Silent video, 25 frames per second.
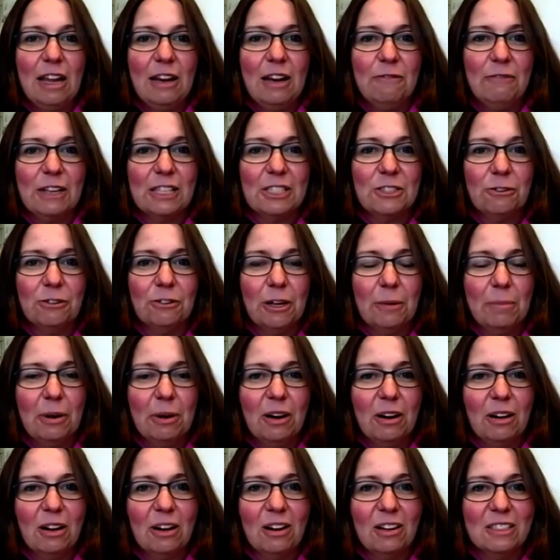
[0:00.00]
in Victoria
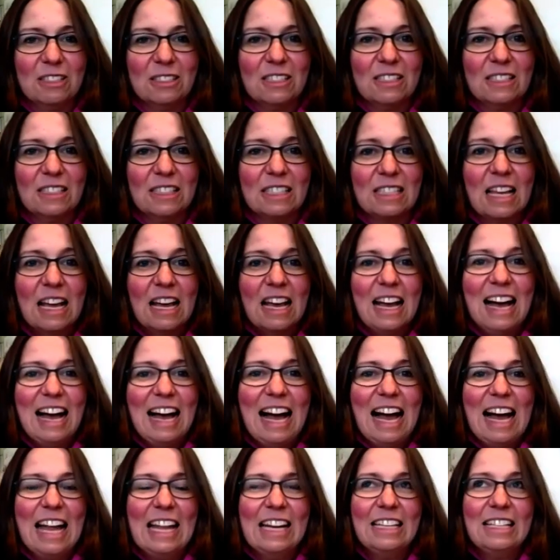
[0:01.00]
Park Gardens,
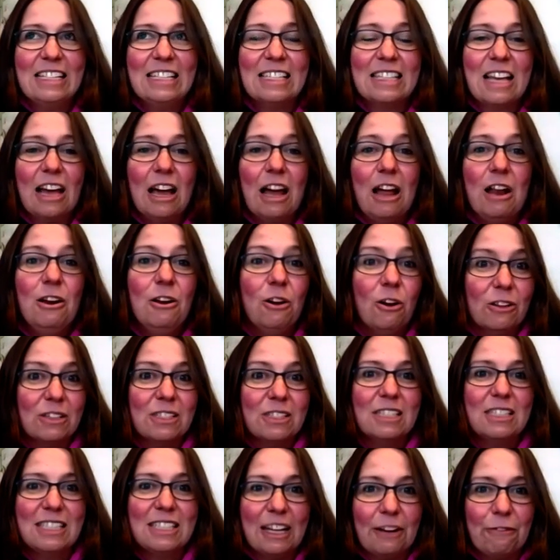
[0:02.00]
and
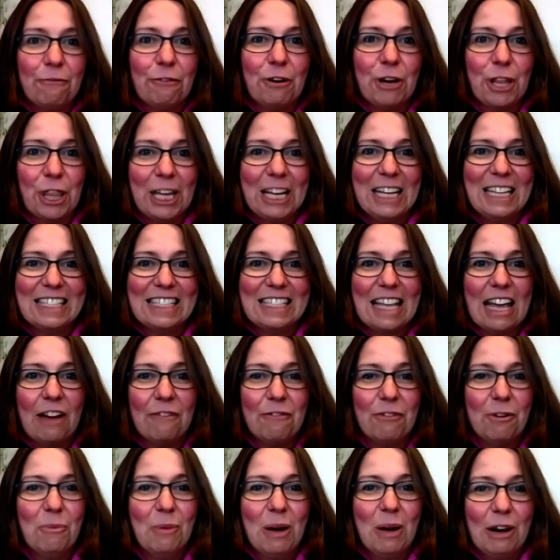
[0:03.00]
lots of different things there,
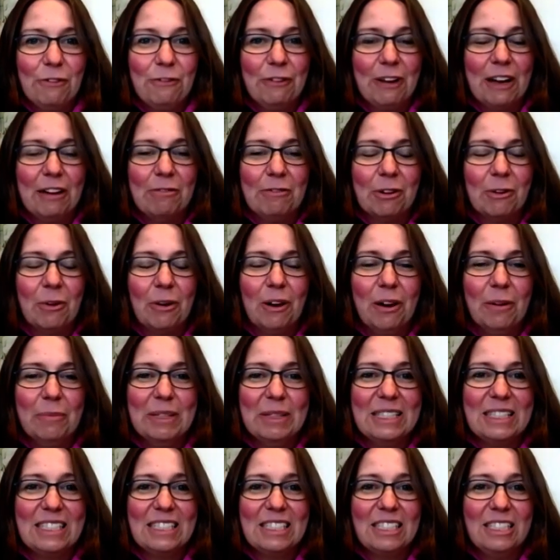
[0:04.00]
from welfare
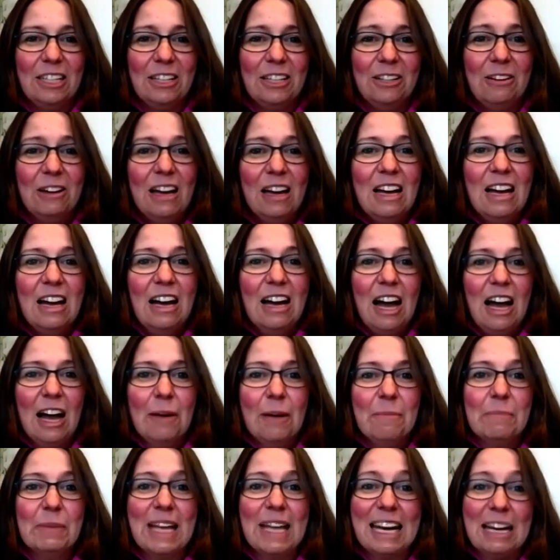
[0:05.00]
requirements to
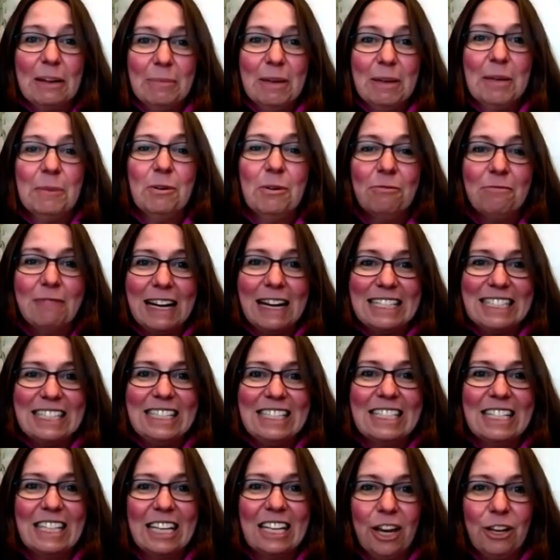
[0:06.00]
getting people ready
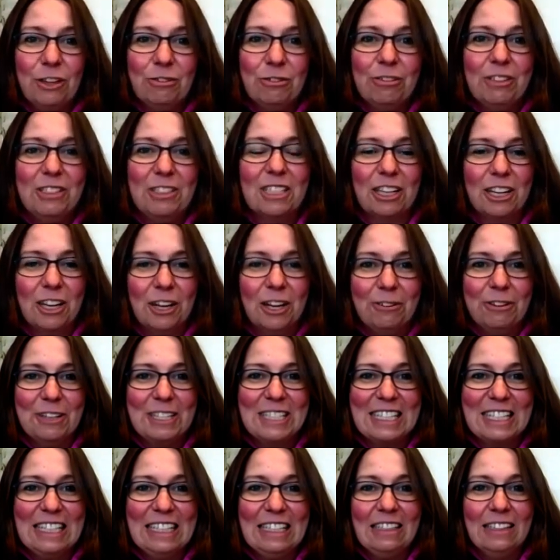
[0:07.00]
to go through
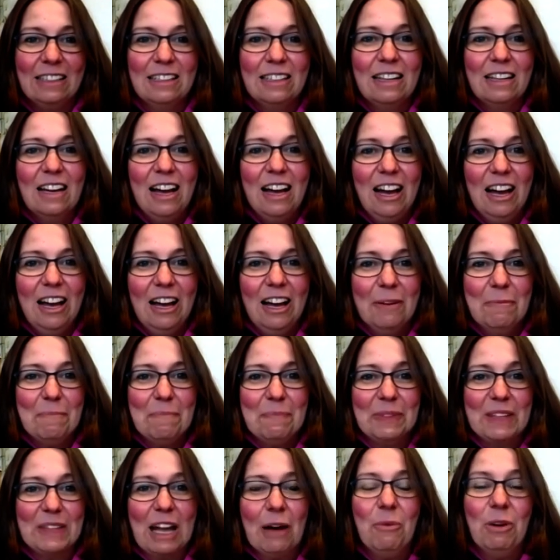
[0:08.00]
security.
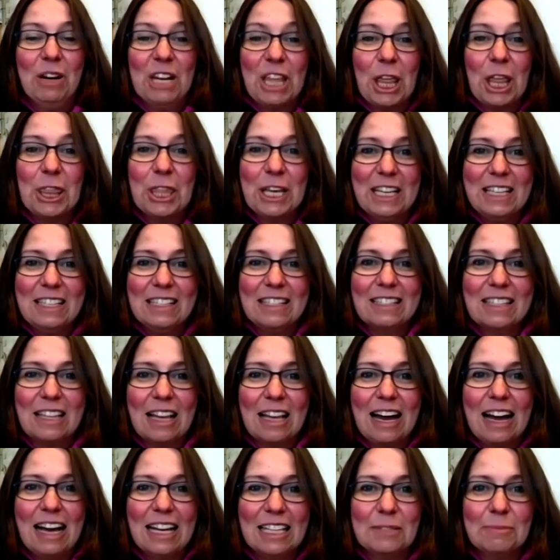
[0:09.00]
And one of the things
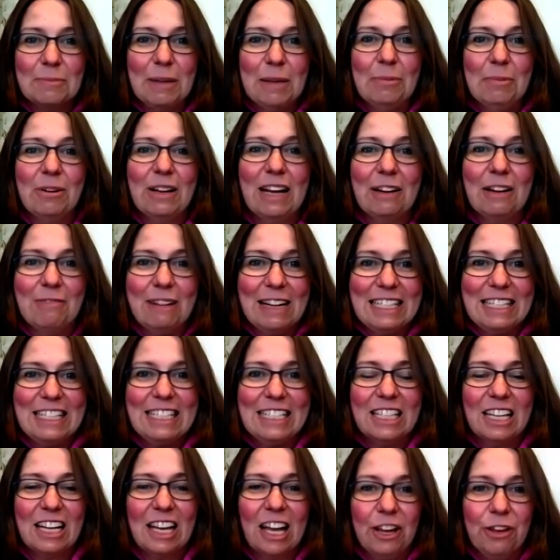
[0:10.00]
that as people get ready
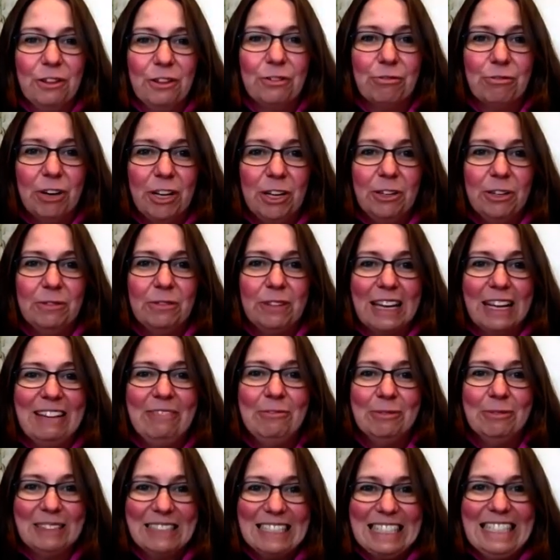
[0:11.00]
to go through, they
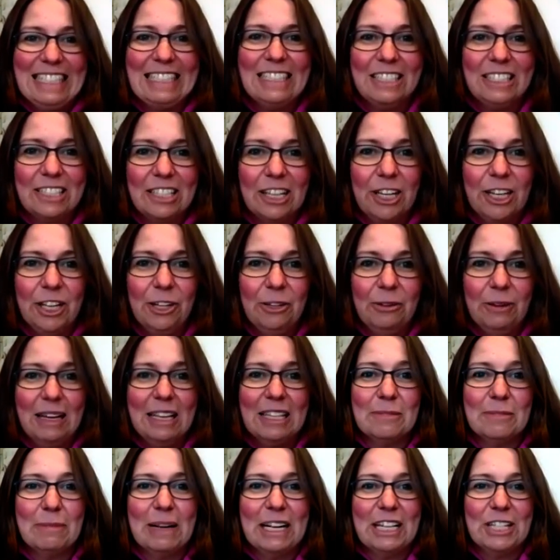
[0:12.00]
will need to do
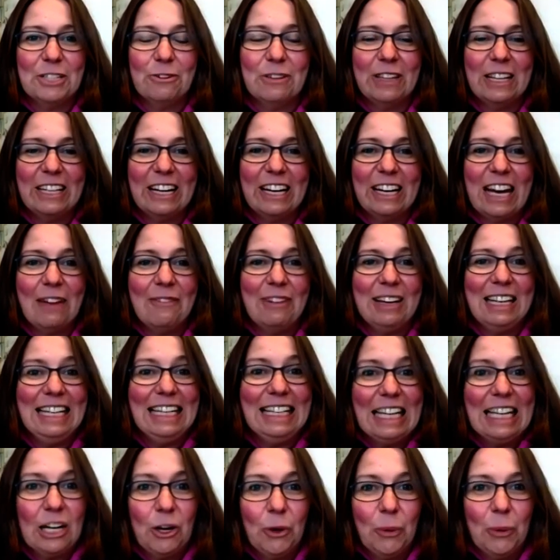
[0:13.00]
is make sure they don't have any
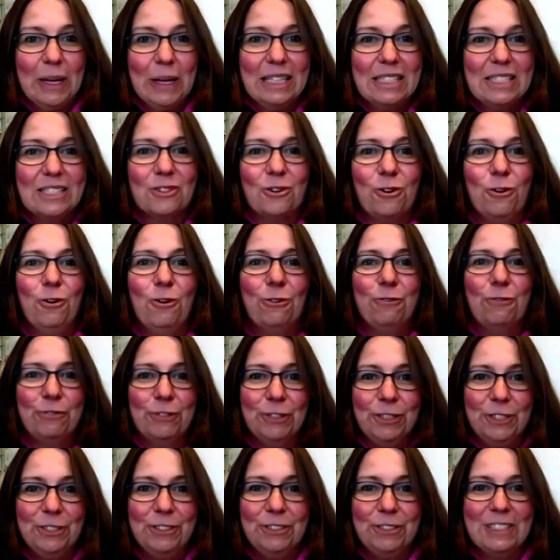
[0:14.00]
liquids or
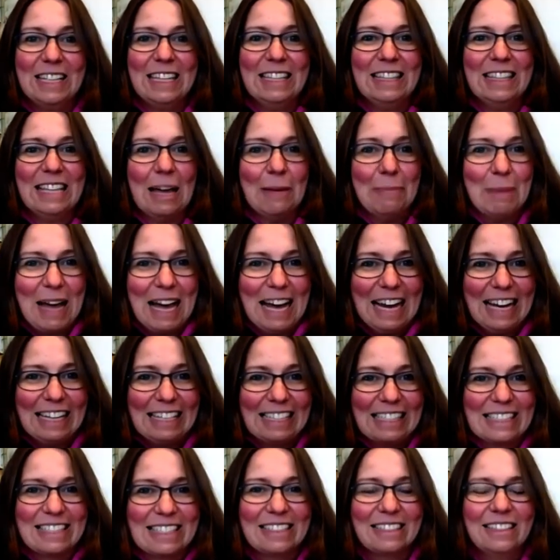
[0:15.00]
food in their
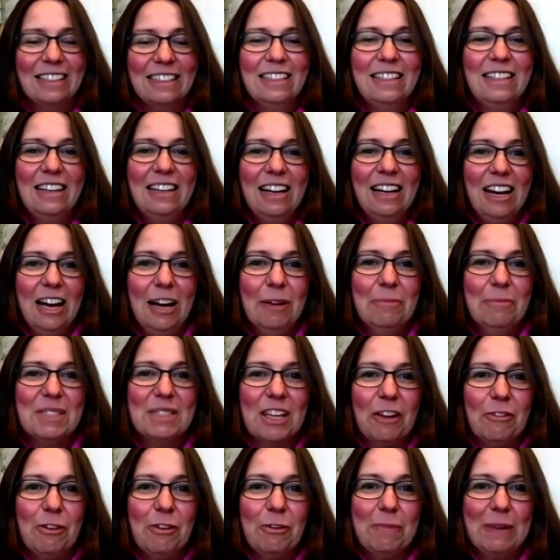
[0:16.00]
bags.
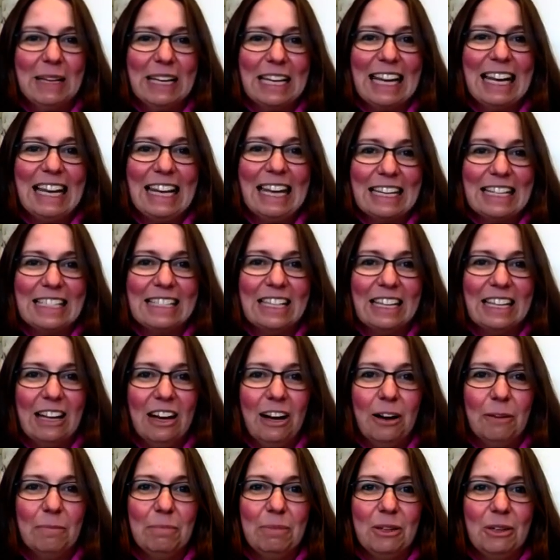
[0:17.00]
So we've been collecting
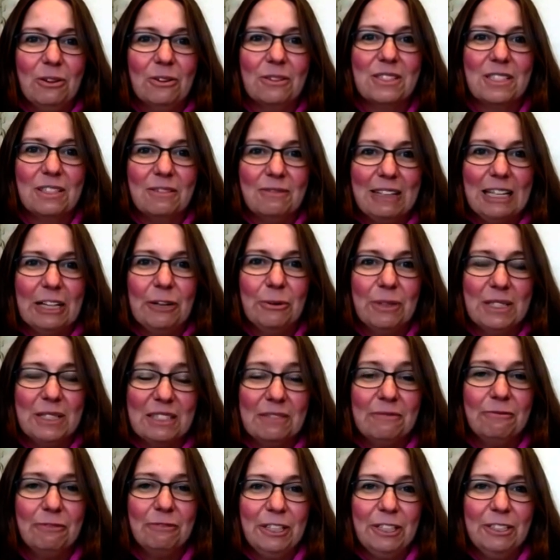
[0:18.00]
up lots of liquids
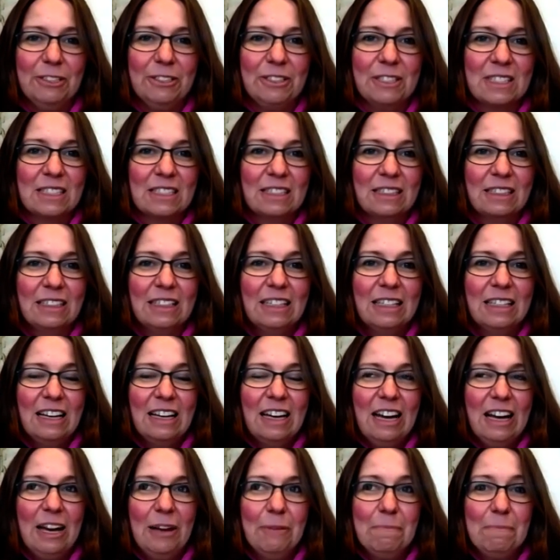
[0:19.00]
and foods.
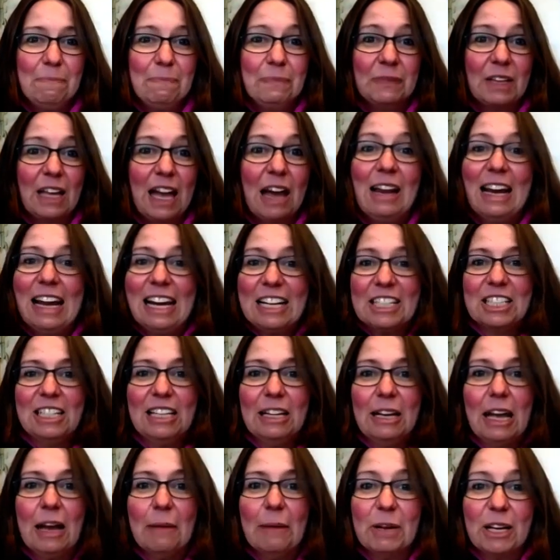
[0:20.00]
And
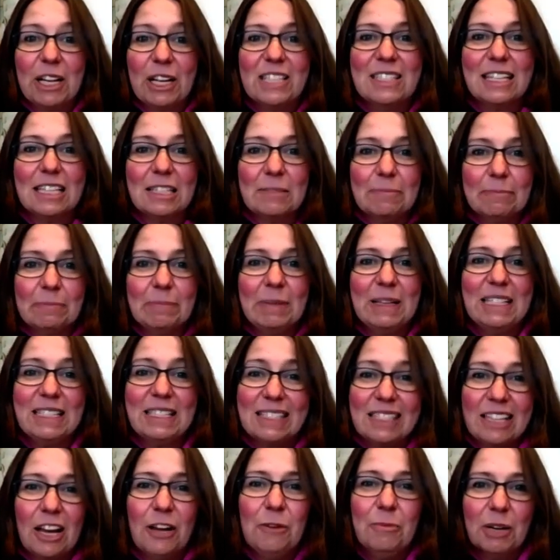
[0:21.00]
actually, because there's been
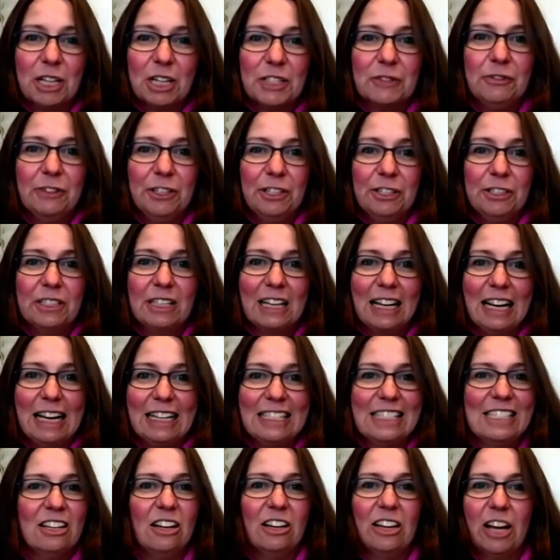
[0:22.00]
so much food
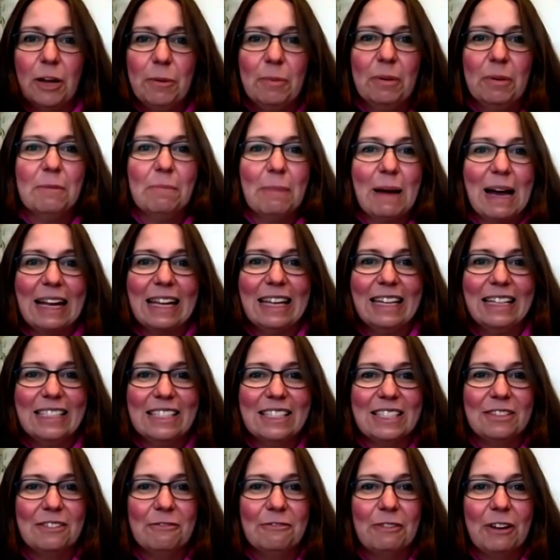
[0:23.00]
collected, unopened
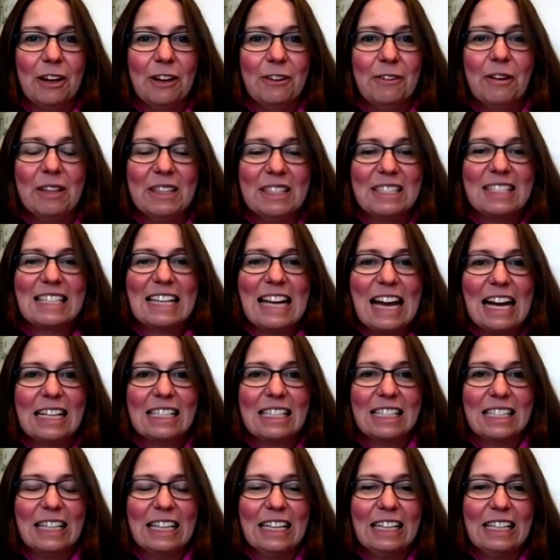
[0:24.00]
packets of and
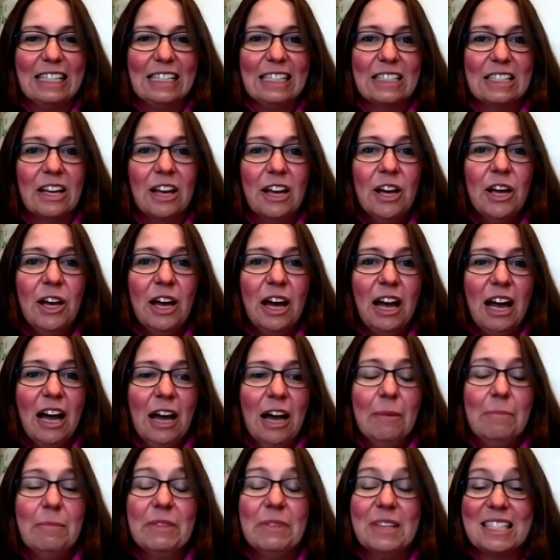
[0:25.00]
snacks and things,
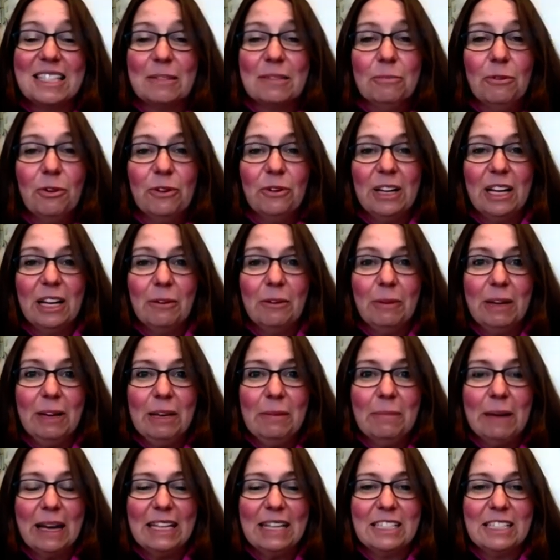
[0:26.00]
this morning we
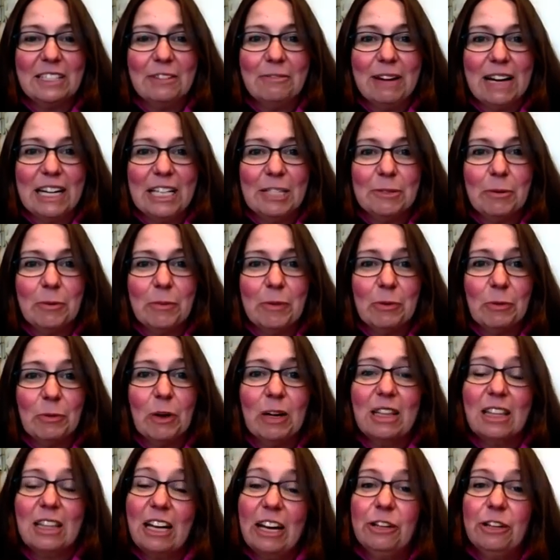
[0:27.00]
made an arrangement with one of the